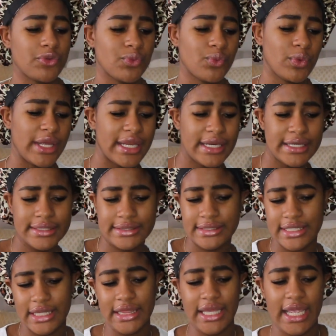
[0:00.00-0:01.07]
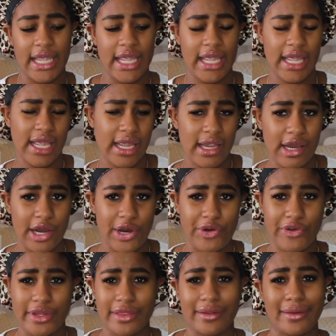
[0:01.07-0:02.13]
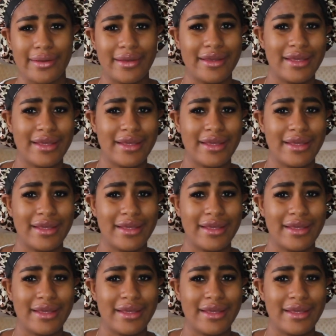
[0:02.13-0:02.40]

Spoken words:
wind and the air and the